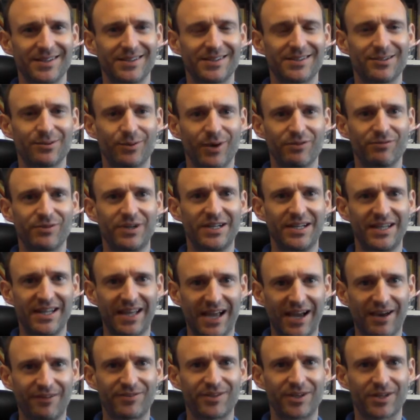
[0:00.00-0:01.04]
do I really
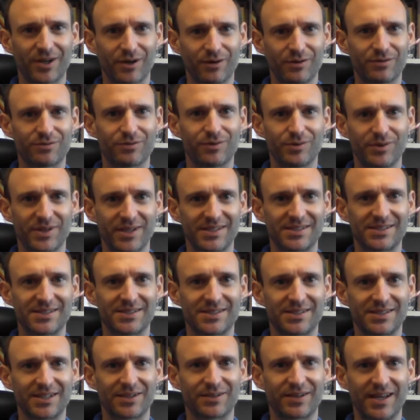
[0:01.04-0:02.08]
have to go through this?
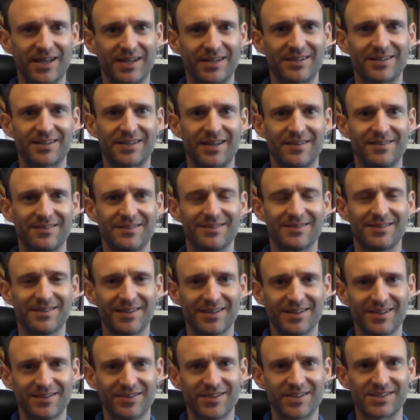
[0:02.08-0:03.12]
You know, can
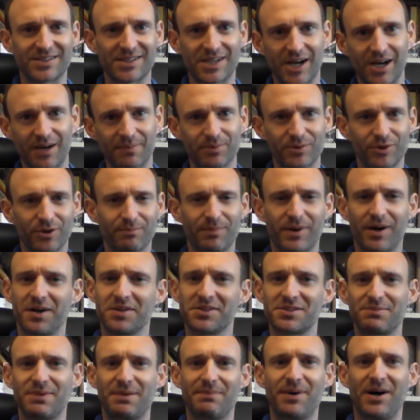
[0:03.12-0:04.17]
this cup not
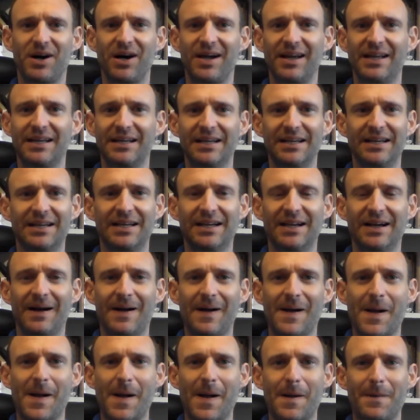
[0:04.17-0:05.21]
pass me by?
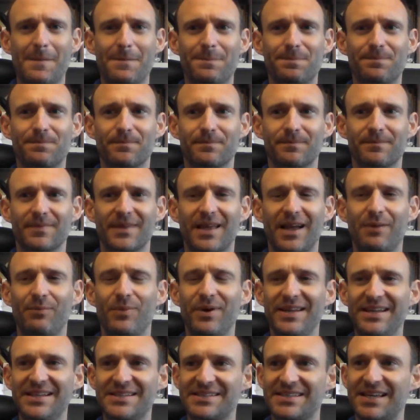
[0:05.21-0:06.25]
And
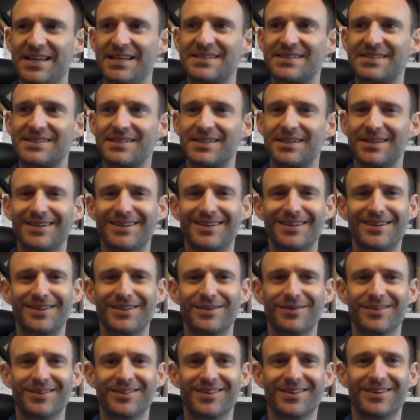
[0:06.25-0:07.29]
when he says
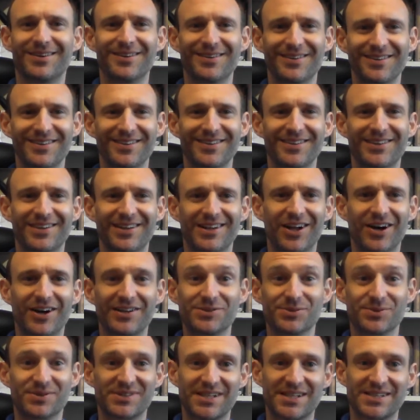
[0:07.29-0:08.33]
the
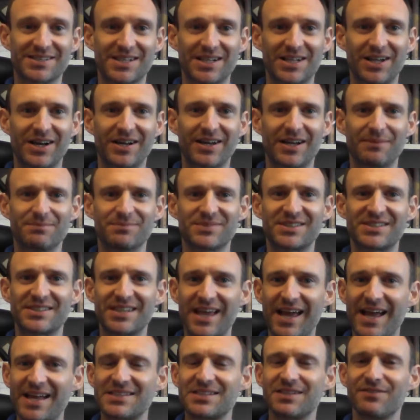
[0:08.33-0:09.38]
lines, or sings the line, "I'm
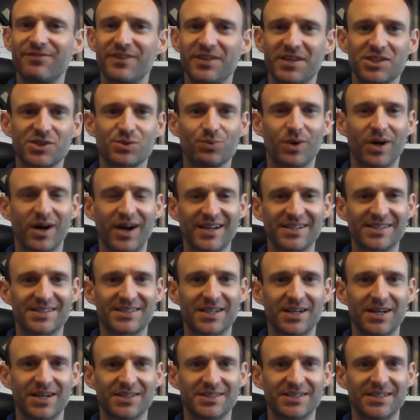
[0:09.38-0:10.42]
scared to finish what I
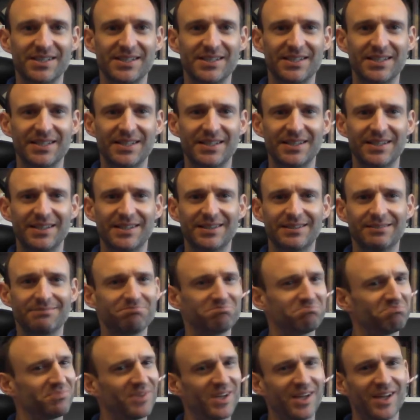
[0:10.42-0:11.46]
started."
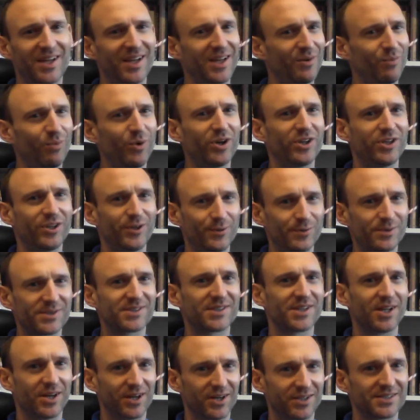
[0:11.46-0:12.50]
What you
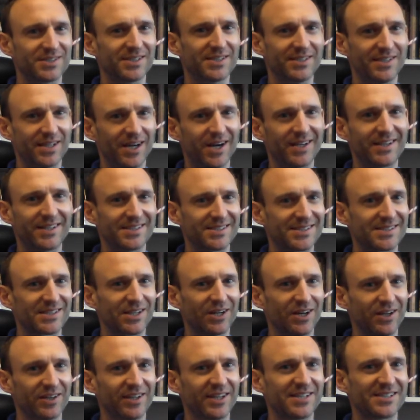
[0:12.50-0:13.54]
started, I didn't
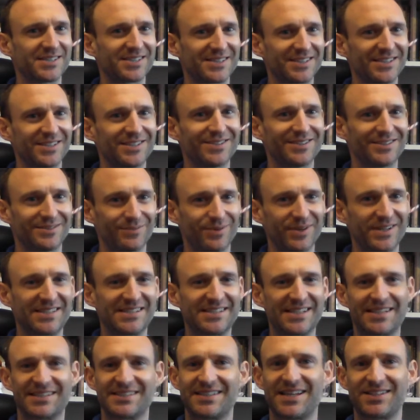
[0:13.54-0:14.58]
start this. When he
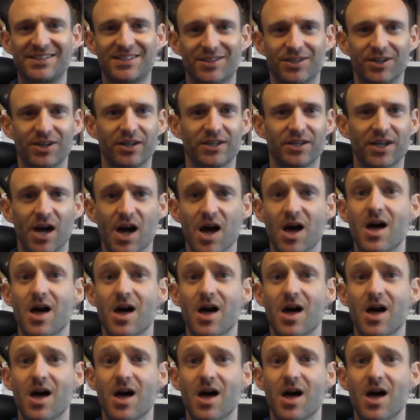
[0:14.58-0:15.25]
sings that to God,